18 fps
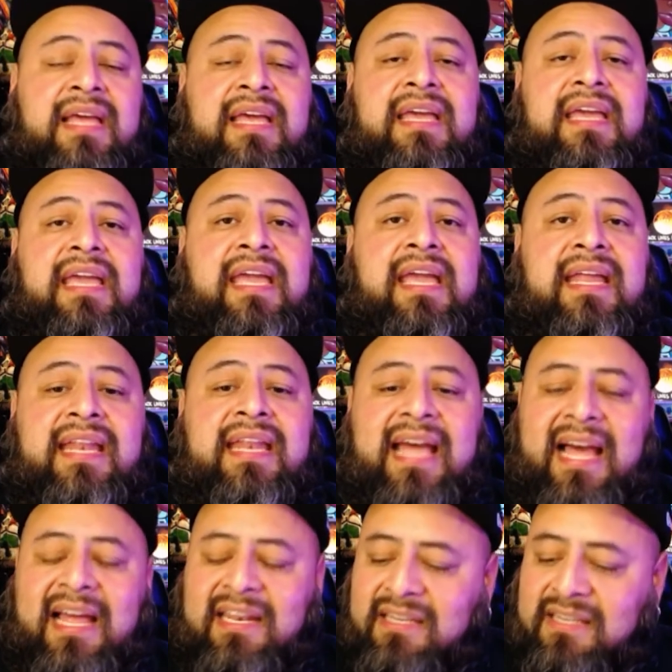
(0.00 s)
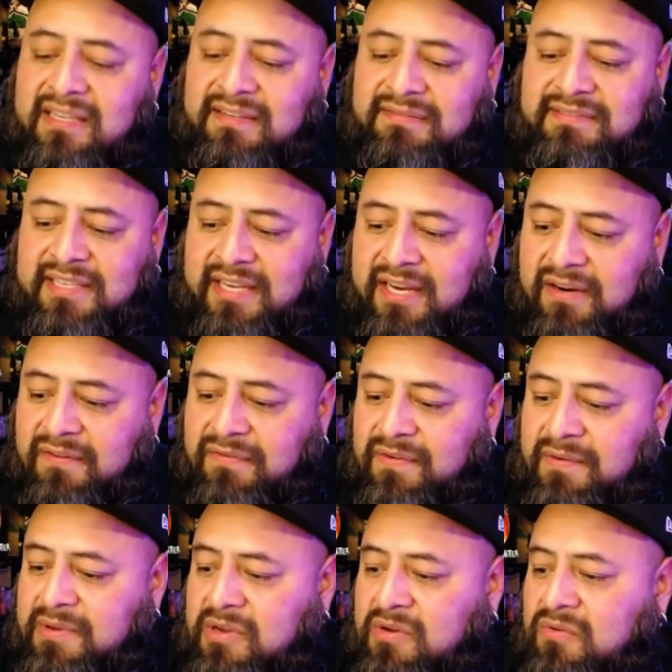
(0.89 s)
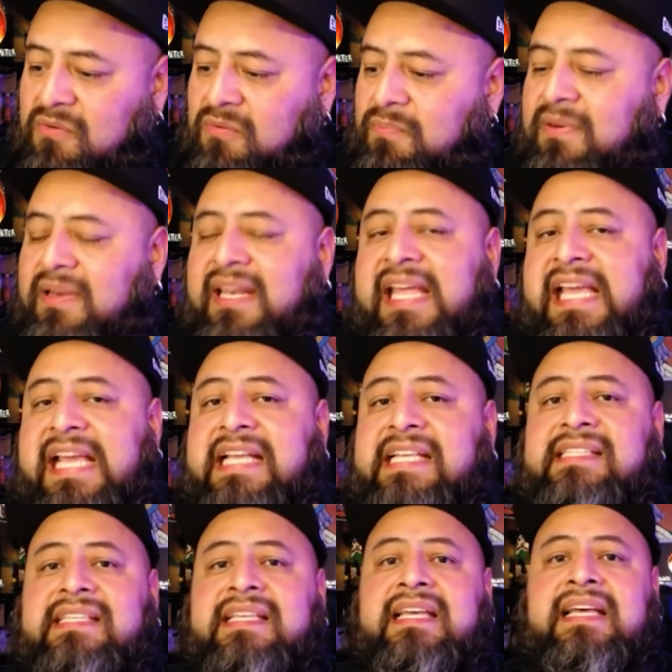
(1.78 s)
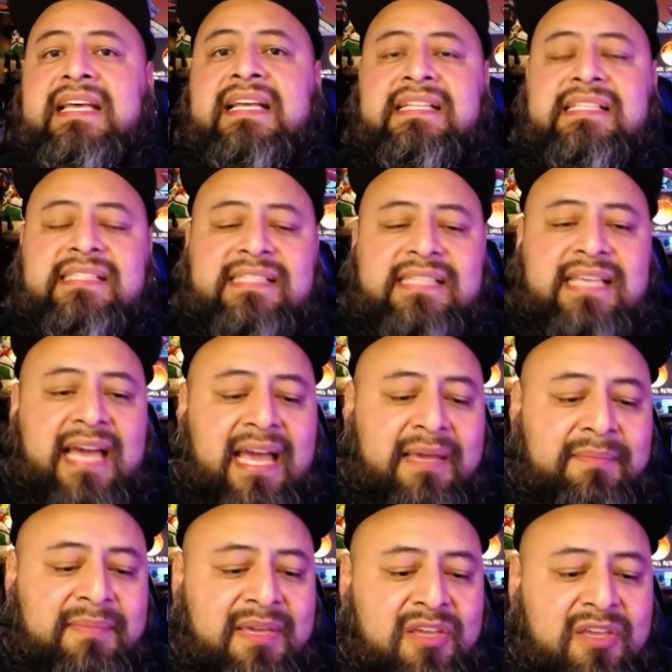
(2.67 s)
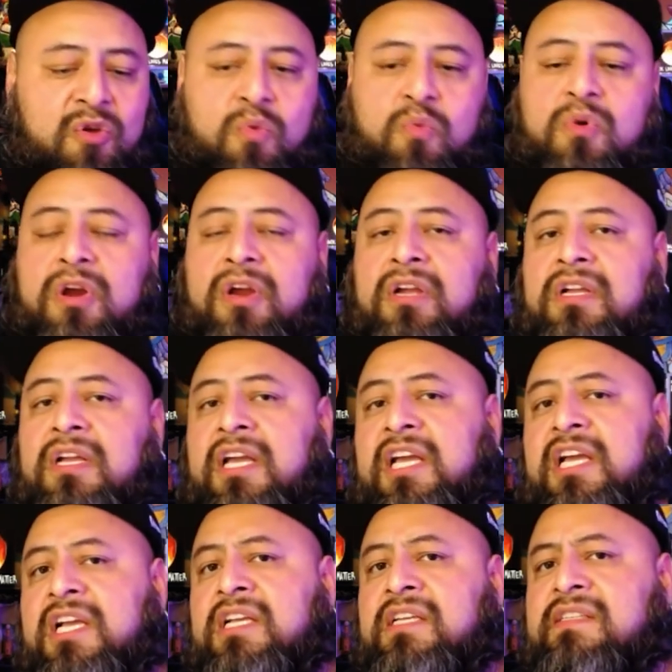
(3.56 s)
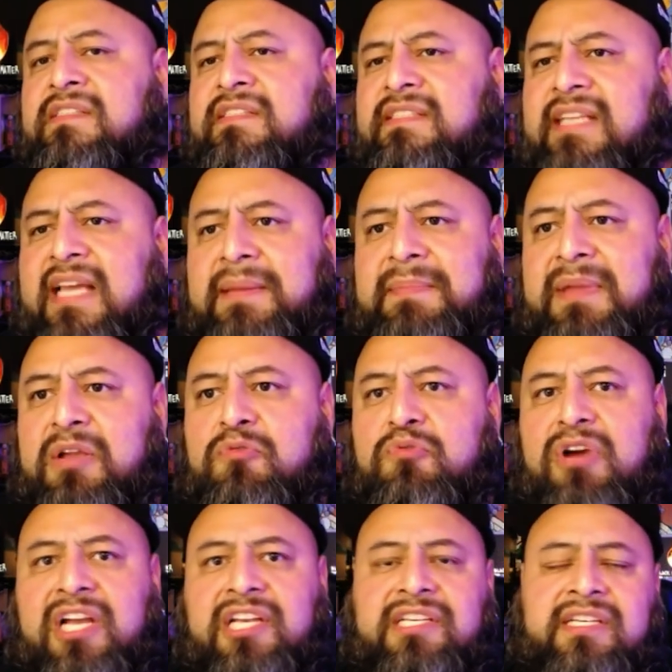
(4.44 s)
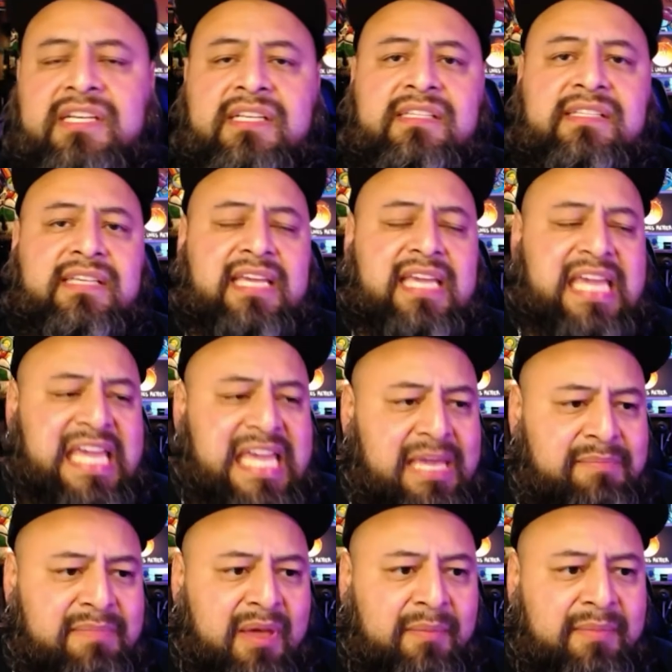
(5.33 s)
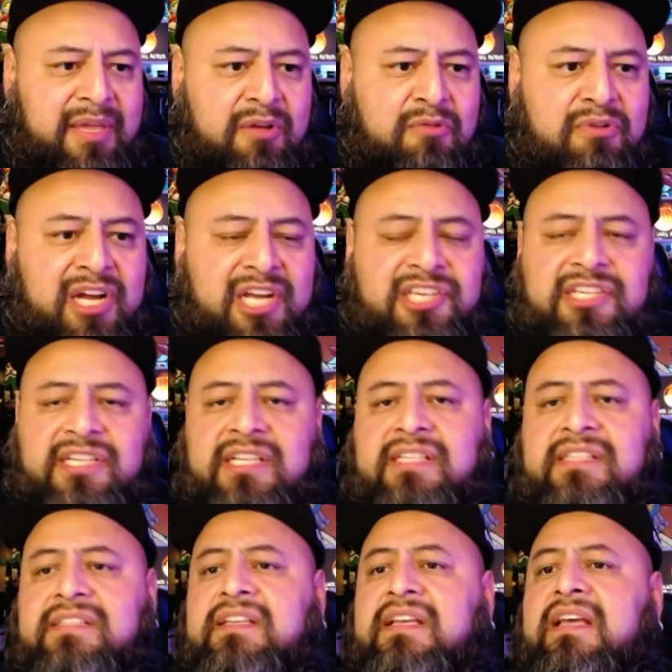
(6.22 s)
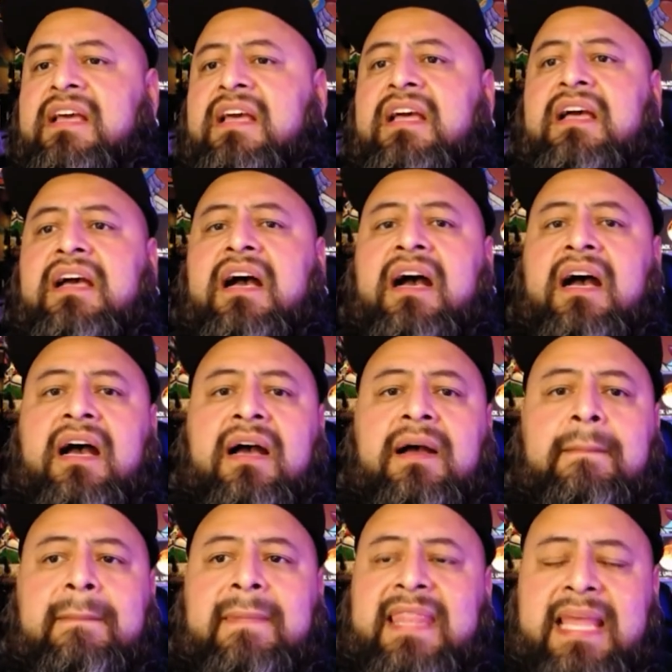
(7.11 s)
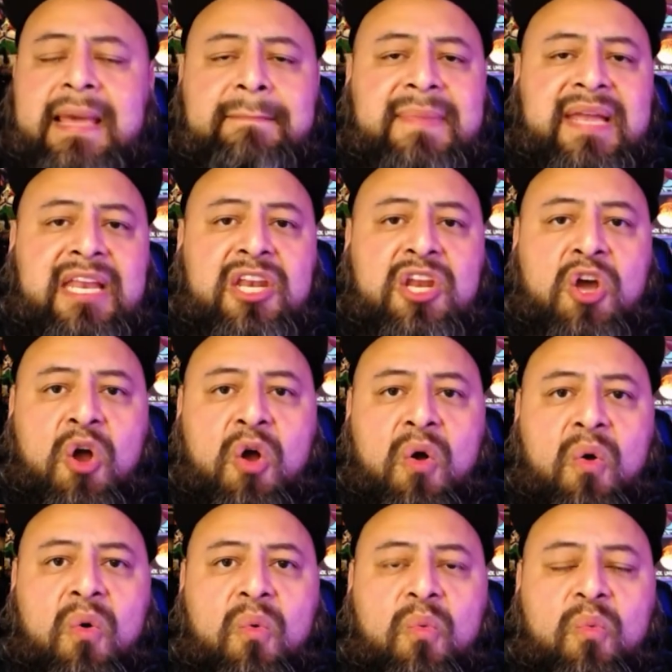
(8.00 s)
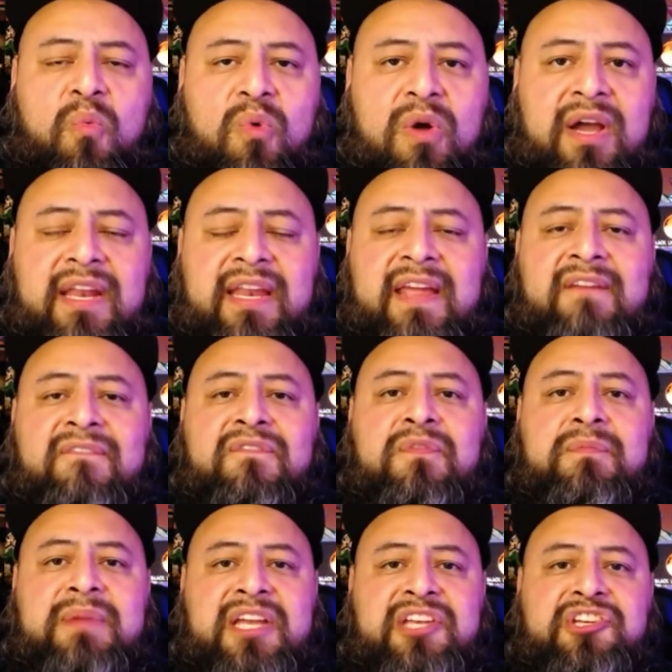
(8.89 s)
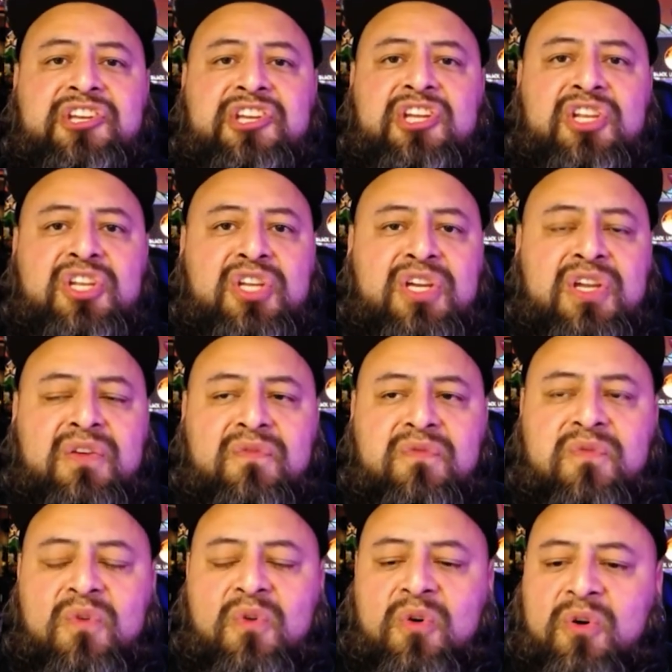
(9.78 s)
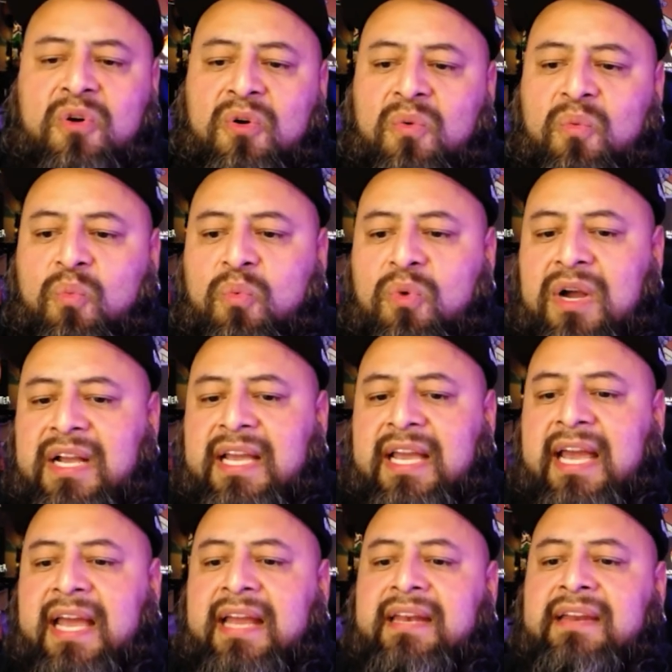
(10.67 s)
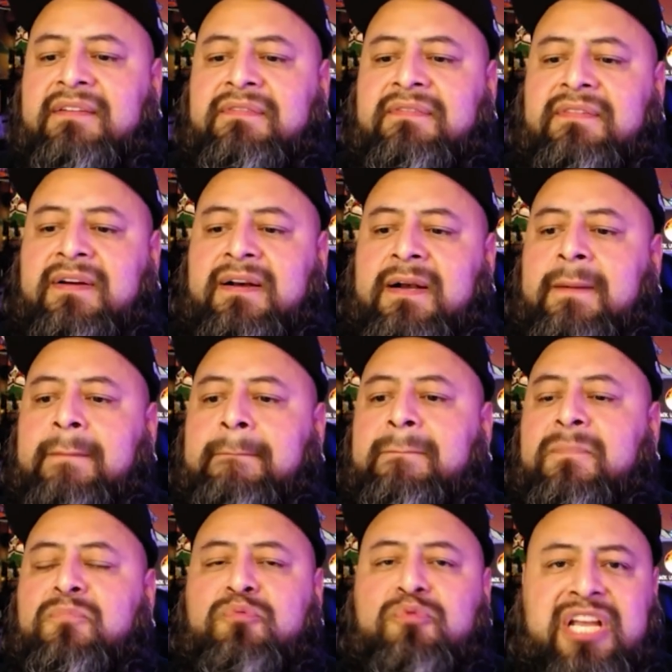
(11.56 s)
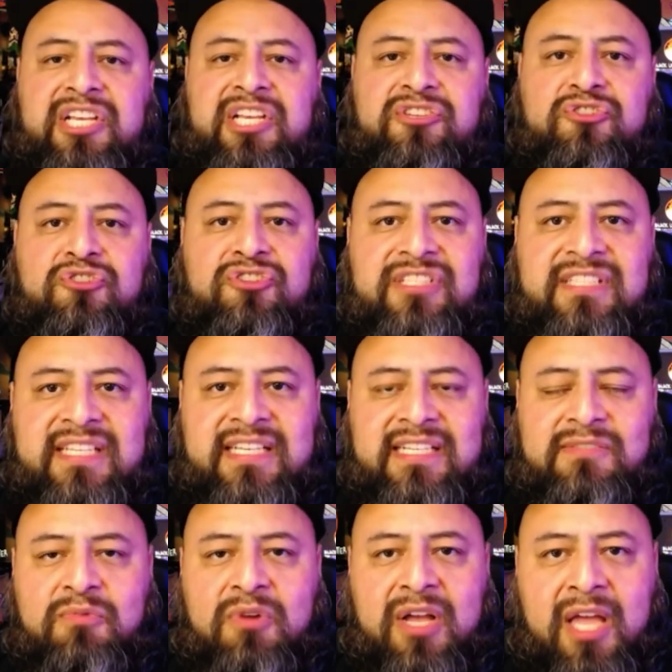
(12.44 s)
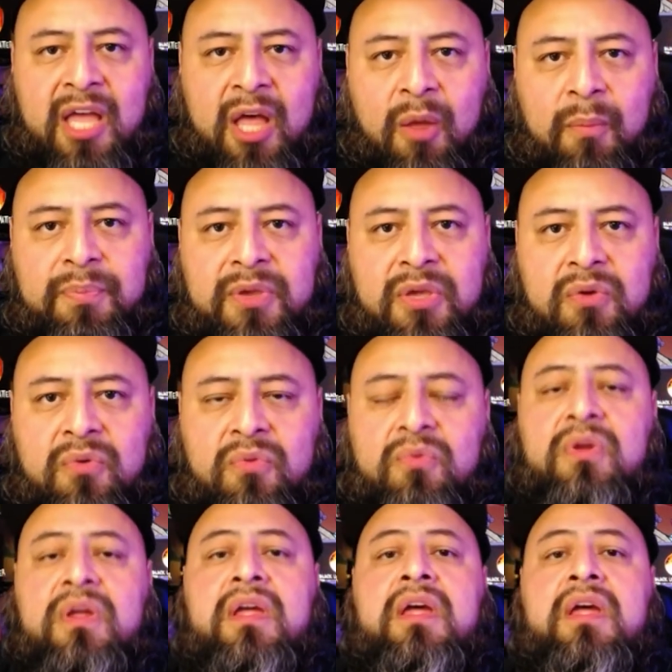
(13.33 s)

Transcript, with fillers: and I love to hear from you. Please tag me in your work, send me questions, email me questions. Um, let me know what information you're looking for, what kind of um, resources will help you